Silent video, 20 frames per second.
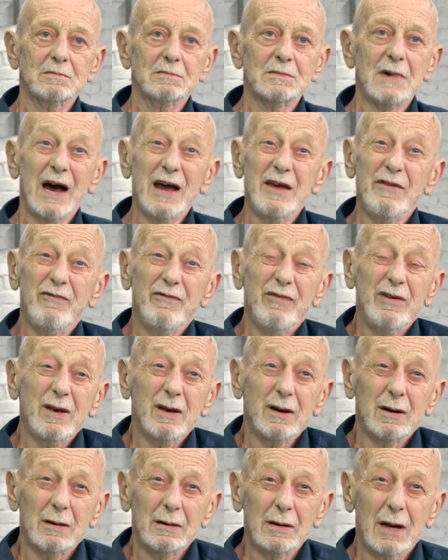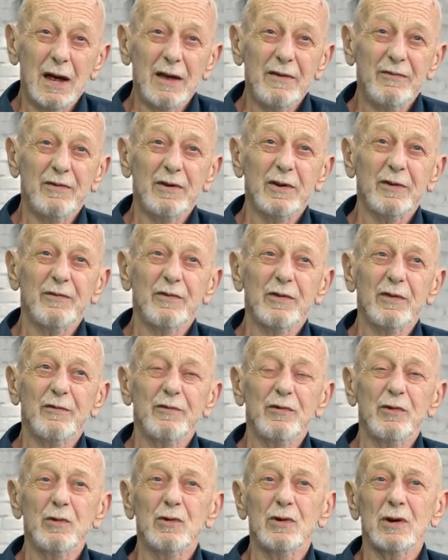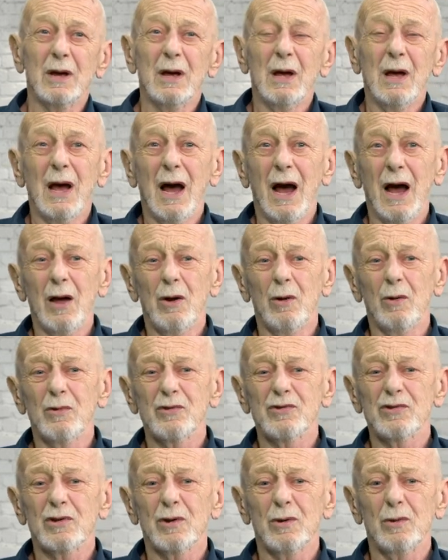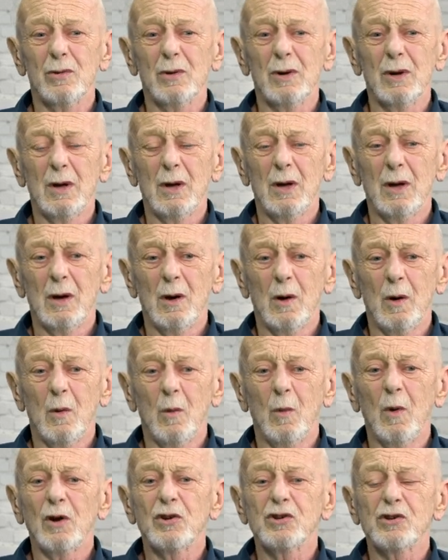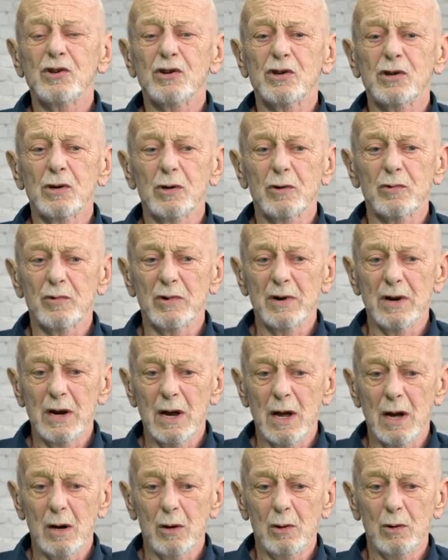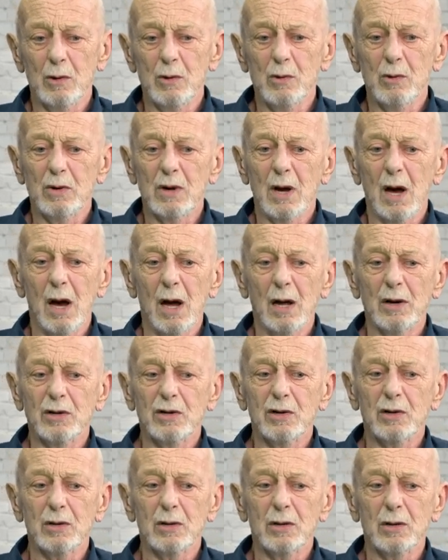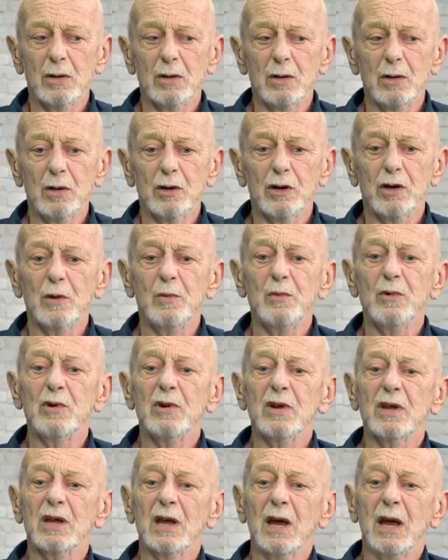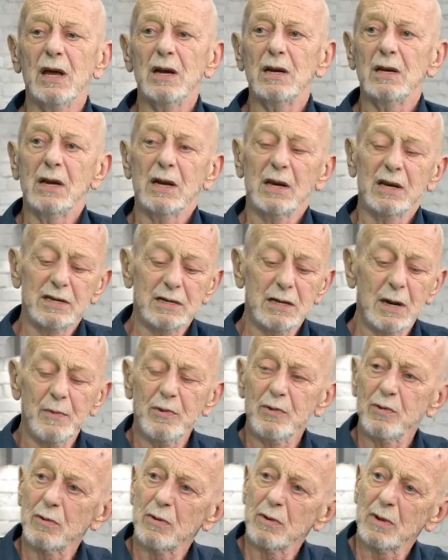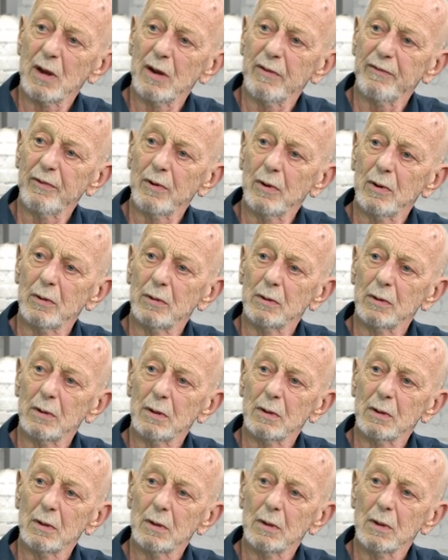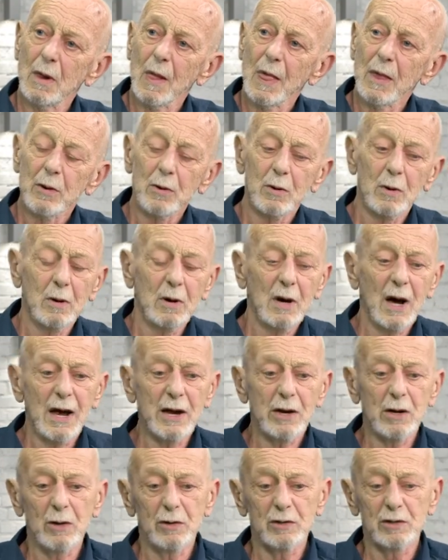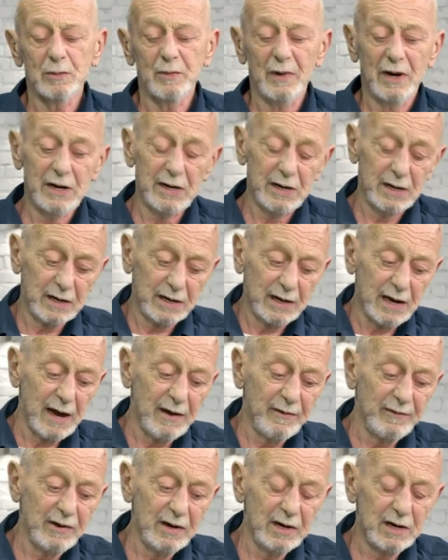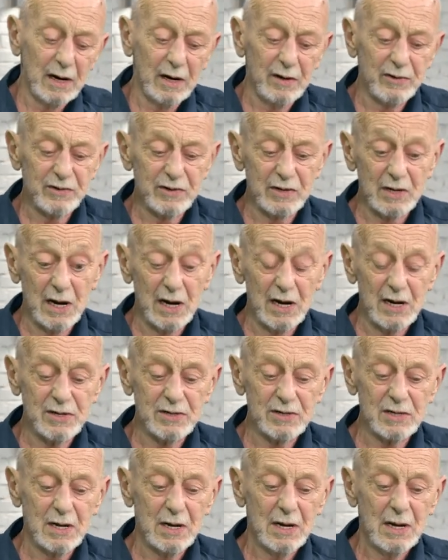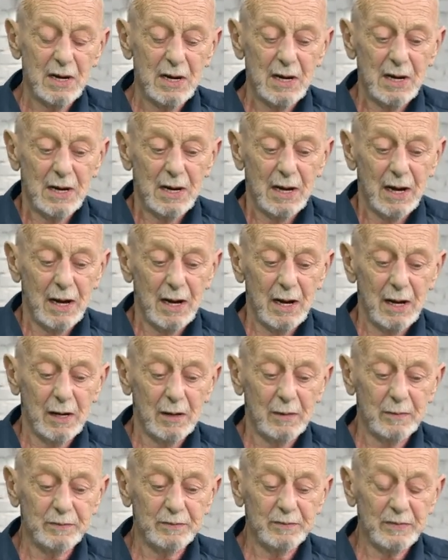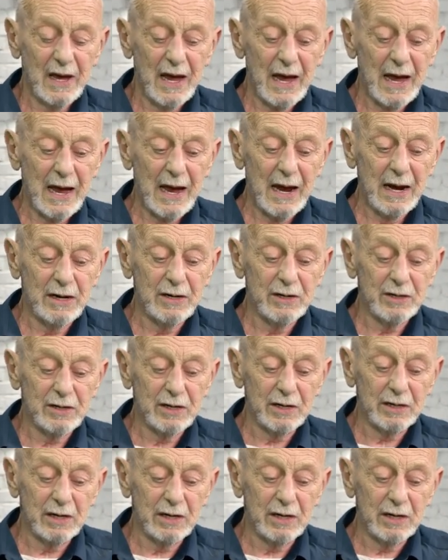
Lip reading: I fear for the future. I also watch children now who can't communicate except through their phone. You know, I go to my little cafe downstairs, and at